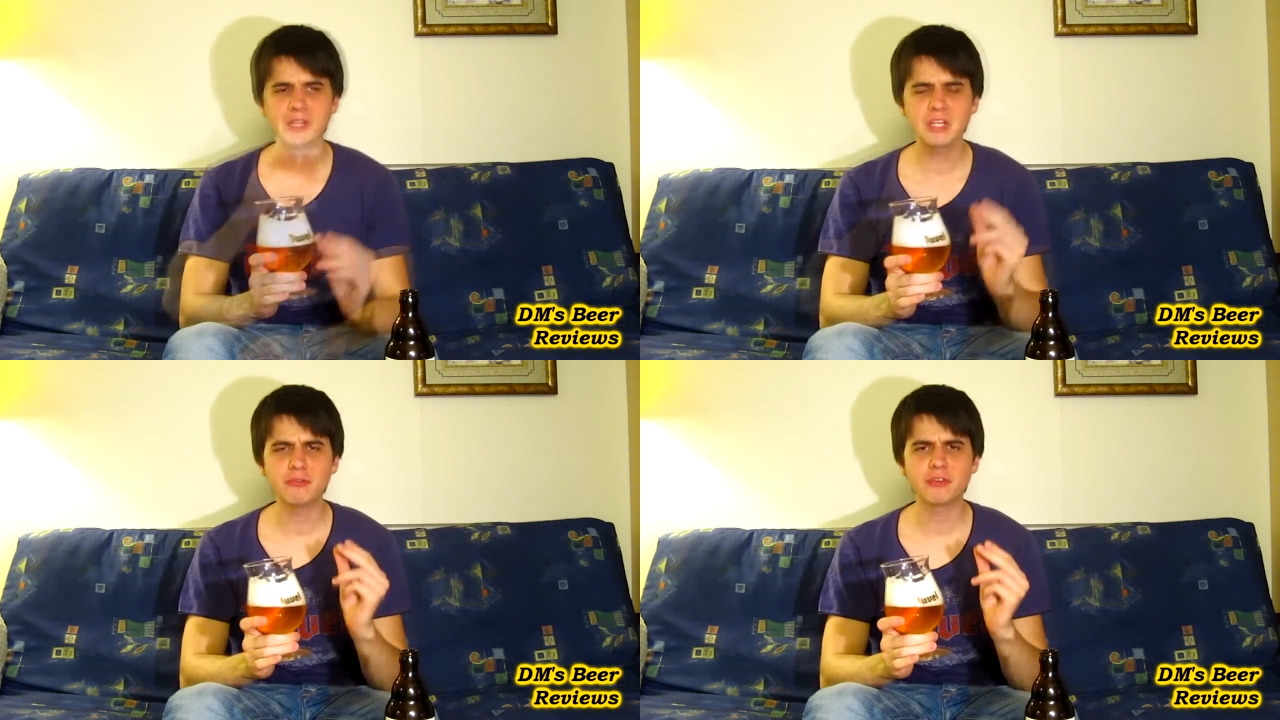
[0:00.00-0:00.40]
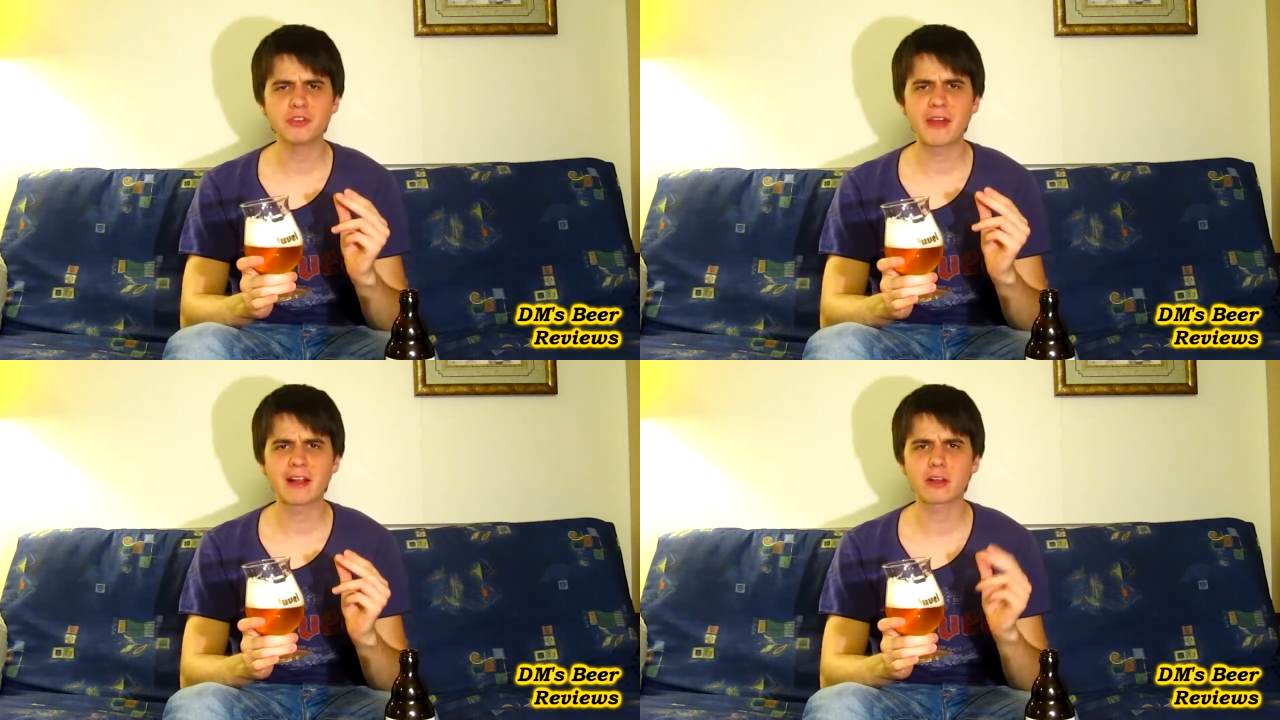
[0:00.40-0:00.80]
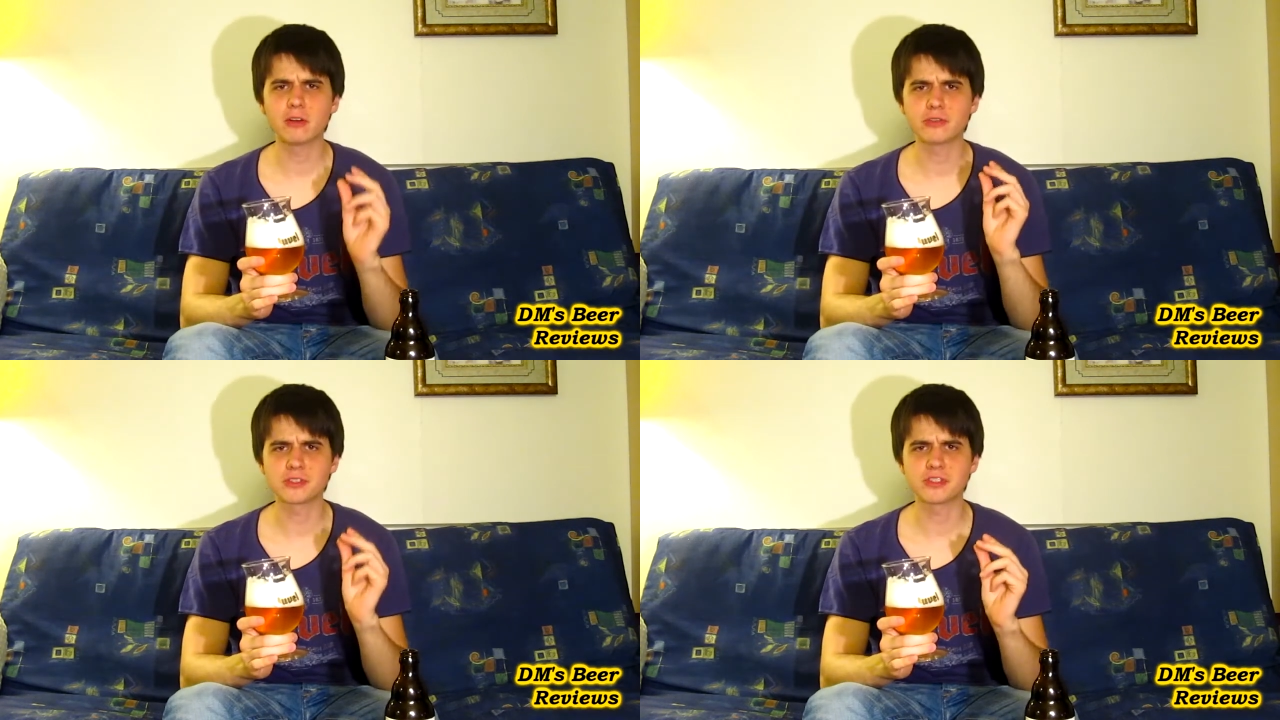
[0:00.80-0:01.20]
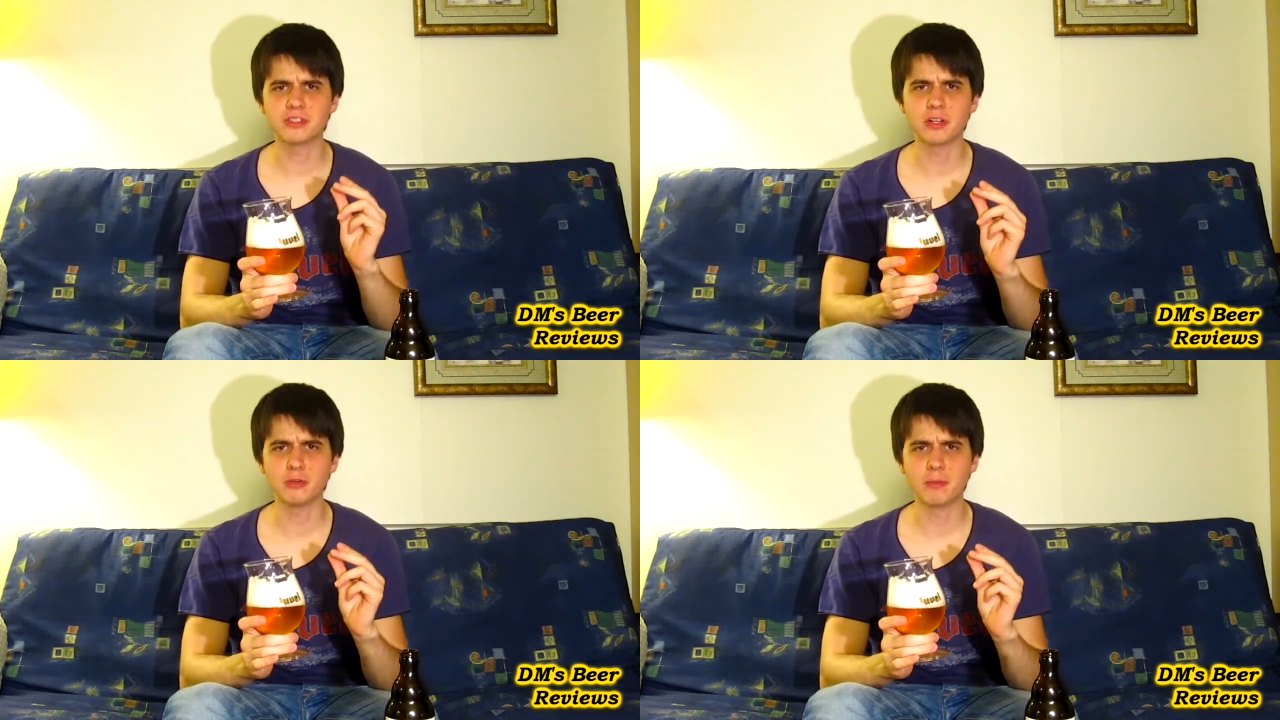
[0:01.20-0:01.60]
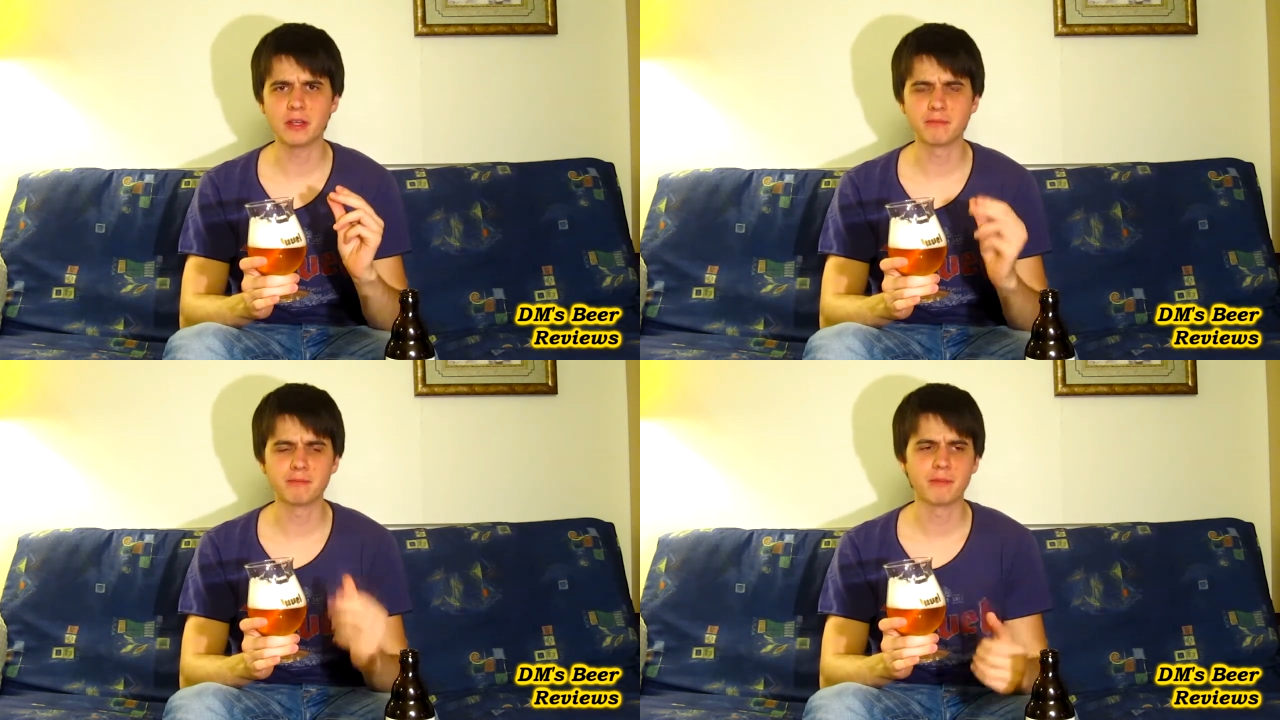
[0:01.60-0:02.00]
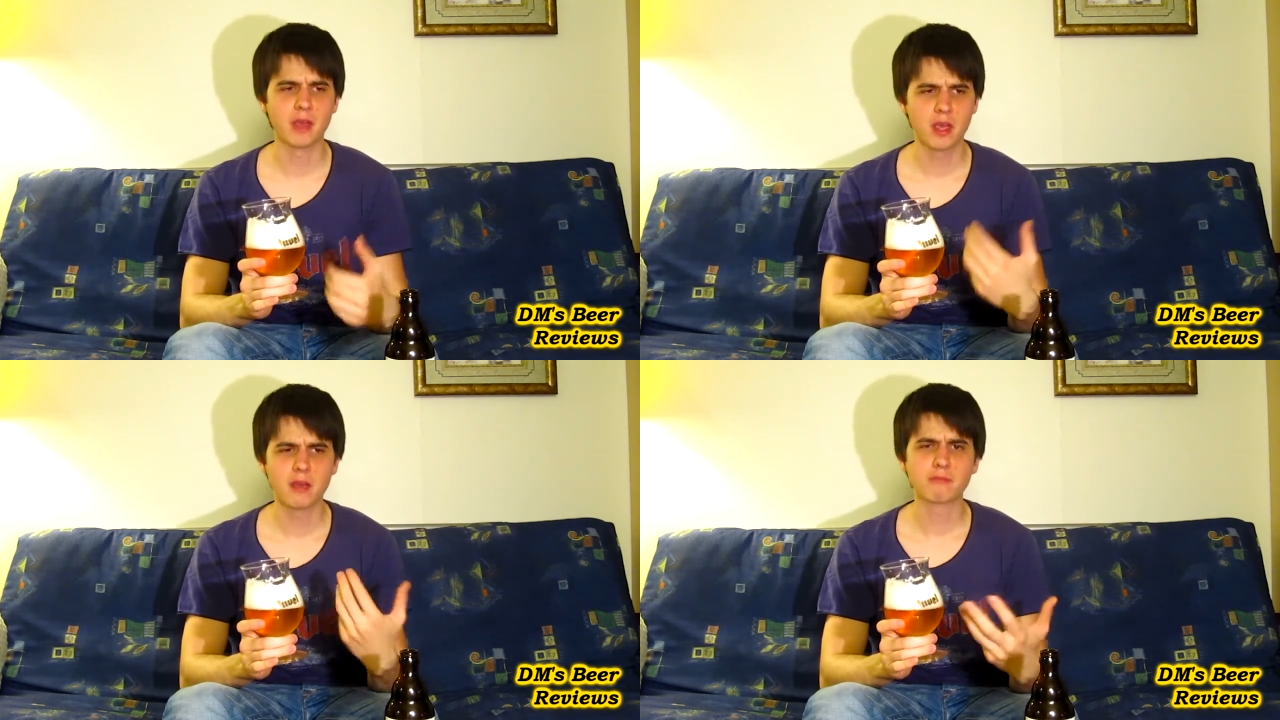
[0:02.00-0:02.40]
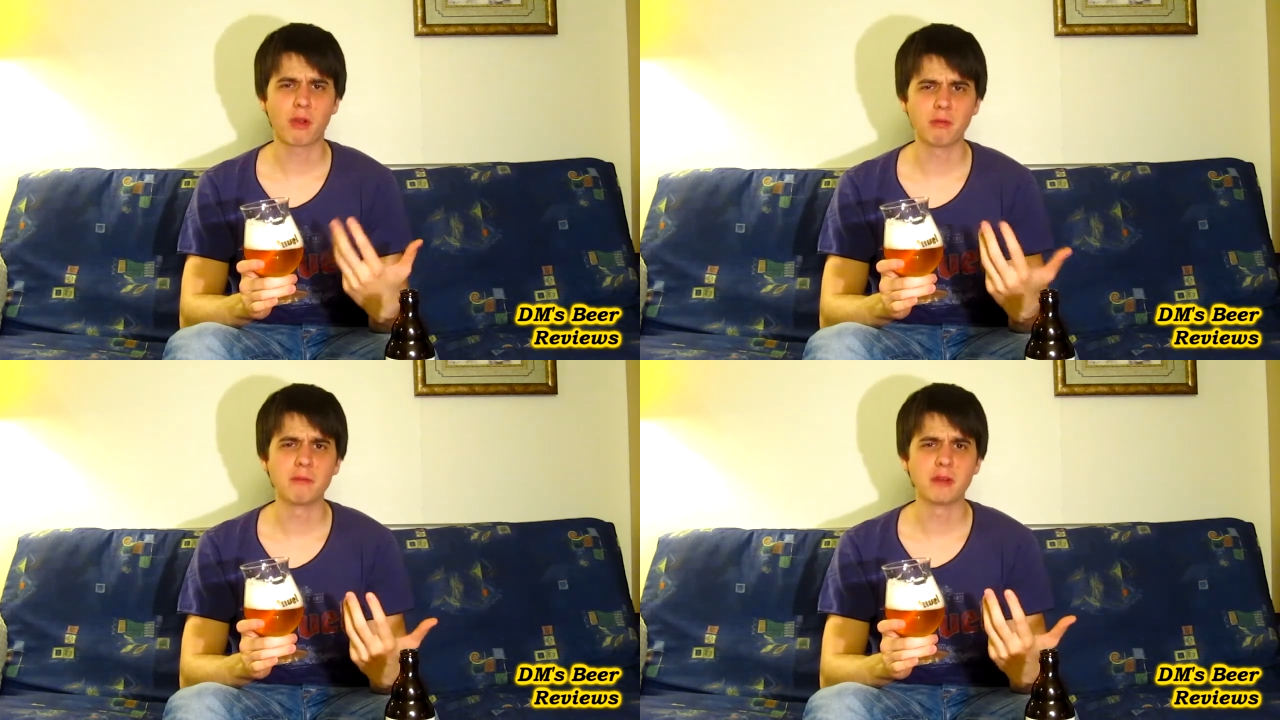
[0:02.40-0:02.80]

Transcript: You feel the alcohol just a little bit, probably